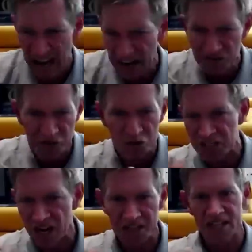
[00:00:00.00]
I have a few
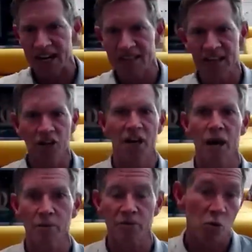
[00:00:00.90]
stocks that I think are going
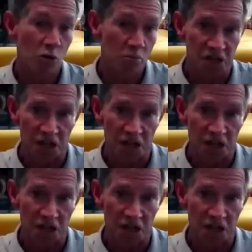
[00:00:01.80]
to outperform.